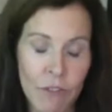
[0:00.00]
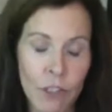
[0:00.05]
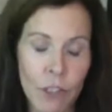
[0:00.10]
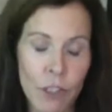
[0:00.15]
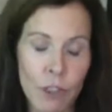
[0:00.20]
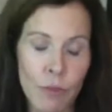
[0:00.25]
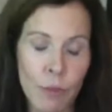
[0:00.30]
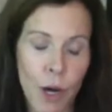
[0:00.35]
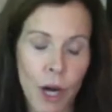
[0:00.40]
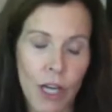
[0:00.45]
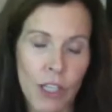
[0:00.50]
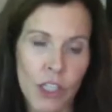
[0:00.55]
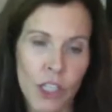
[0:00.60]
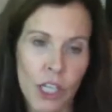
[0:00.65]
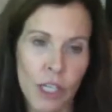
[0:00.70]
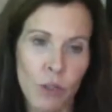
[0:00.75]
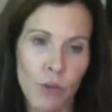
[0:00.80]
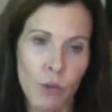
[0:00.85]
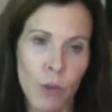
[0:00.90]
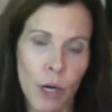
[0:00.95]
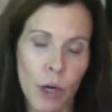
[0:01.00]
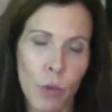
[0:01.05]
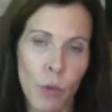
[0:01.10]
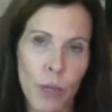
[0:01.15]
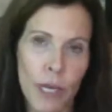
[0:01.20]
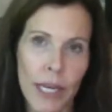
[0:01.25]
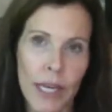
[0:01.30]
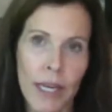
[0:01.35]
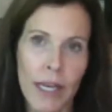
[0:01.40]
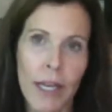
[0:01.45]
first project where
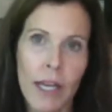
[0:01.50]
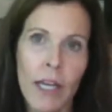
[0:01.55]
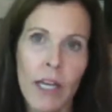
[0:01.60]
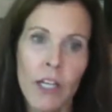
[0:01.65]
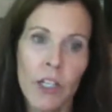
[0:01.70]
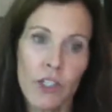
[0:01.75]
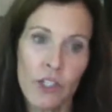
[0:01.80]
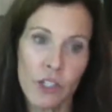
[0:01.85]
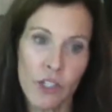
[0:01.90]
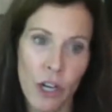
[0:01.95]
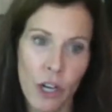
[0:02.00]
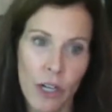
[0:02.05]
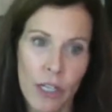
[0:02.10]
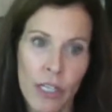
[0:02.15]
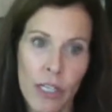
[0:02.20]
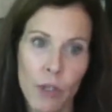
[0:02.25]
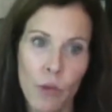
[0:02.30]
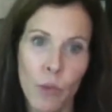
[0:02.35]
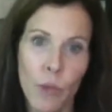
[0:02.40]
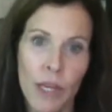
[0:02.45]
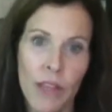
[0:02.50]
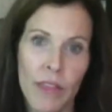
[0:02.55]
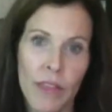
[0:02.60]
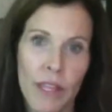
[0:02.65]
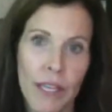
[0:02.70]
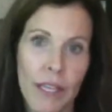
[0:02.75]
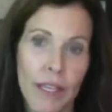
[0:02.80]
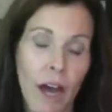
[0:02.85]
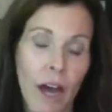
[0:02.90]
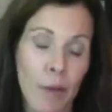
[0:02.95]
we started with
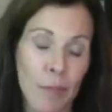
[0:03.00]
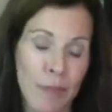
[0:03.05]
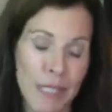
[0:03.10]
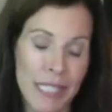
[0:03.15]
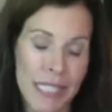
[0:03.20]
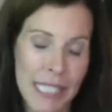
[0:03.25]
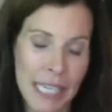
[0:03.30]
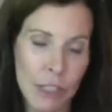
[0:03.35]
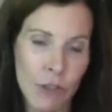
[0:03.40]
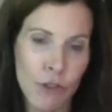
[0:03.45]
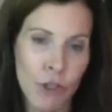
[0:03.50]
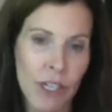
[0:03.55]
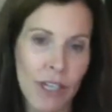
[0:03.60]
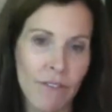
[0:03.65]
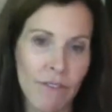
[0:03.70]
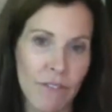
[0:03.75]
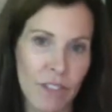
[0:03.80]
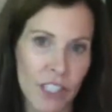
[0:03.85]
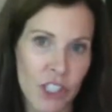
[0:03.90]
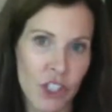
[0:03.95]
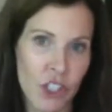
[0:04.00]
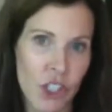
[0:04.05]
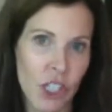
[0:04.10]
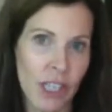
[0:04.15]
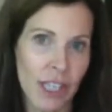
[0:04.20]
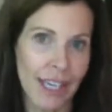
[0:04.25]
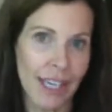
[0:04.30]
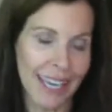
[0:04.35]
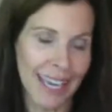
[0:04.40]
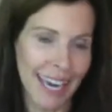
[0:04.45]
an obstetric
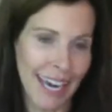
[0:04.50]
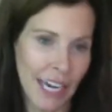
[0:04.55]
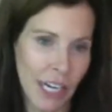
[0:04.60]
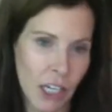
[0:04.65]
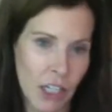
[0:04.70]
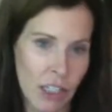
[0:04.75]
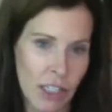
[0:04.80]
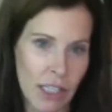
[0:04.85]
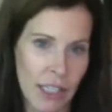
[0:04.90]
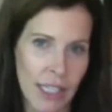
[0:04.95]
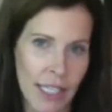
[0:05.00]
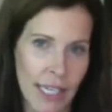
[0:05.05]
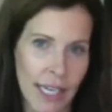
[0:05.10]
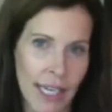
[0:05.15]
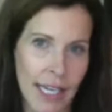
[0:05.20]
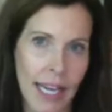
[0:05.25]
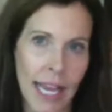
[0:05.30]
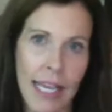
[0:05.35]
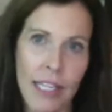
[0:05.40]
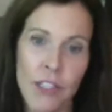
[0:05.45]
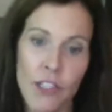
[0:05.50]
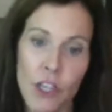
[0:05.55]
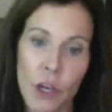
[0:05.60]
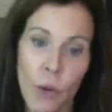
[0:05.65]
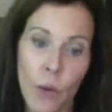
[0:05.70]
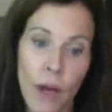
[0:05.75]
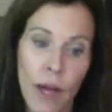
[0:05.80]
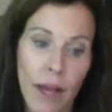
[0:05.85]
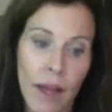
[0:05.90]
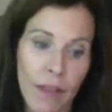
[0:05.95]
fistula care clinic. And
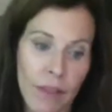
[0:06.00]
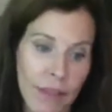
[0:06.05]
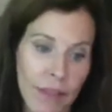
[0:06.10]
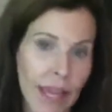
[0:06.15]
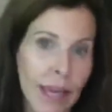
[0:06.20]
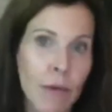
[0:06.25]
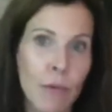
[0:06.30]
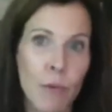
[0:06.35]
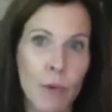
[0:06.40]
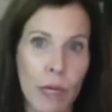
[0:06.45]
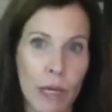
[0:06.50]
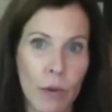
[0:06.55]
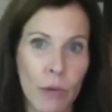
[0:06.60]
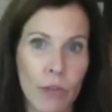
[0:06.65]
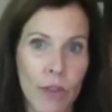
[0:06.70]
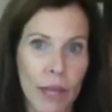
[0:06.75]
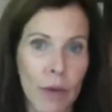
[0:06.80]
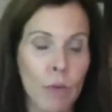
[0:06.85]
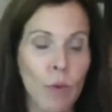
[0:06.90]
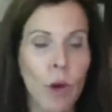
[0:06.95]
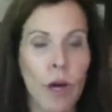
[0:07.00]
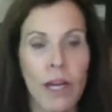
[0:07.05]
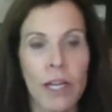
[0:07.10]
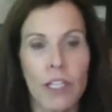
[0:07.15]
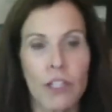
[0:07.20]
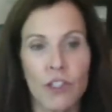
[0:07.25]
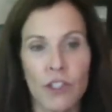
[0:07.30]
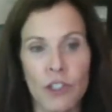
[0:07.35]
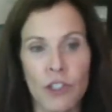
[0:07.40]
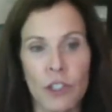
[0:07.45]
so they
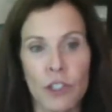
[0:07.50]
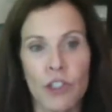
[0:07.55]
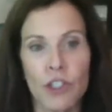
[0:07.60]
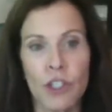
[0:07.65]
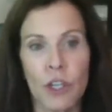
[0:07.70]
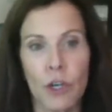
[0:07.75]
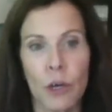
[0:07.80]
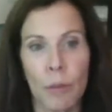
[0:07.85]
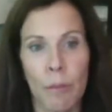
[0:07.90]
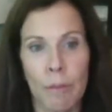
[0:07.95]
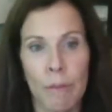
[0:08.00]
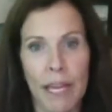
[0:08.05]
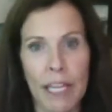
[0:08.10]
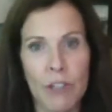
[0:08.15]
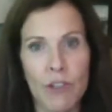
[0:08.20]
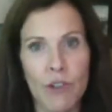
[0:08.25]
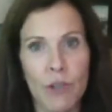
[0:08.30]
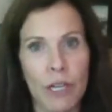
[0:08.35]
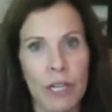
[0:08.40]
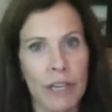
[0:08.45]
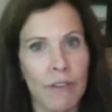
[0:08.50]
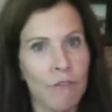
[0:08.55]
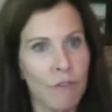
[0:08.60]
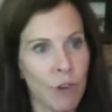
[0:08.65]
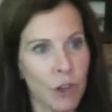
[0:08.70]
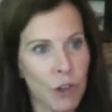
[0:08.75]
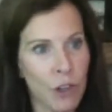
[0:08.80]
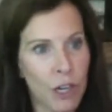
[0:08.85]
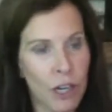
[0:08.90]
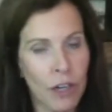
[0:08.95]
wanted surgical mentoring
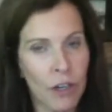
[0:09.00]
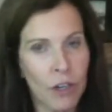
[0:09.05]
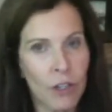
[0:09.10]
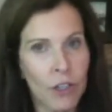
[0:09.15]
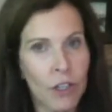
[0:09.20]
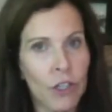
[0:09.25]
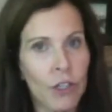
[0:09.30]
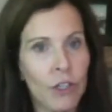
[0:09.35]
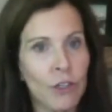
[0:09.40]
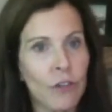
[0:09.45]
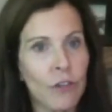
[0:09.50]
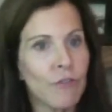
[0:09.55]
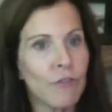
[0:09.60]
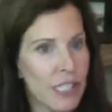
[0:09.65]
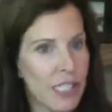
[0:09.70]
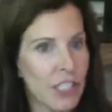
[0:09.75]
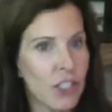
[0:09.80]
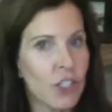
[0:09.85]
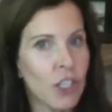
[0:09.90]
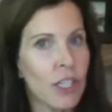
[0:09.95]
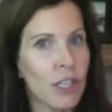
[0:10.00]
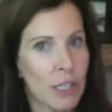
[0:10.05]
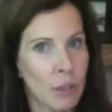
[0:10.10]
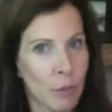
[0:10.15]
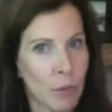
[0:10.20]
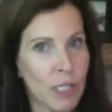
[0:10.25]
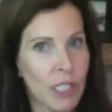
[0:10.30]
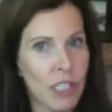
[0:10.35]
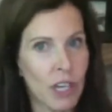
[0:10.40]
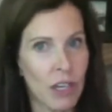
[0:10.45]
for their new physician
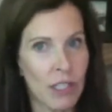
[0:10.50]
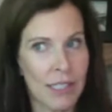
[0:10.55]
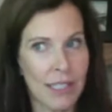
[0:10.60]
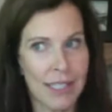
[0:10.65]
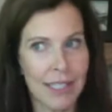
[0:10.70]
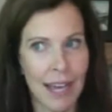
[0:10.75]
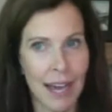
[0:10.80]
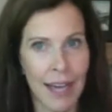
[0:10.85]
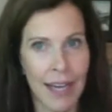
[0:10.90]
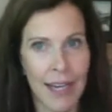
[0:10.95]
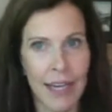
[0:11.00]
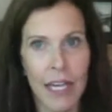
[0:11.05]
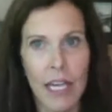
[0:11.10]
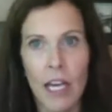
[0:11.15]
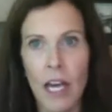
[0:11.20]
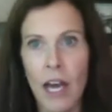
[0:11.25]
that was on site.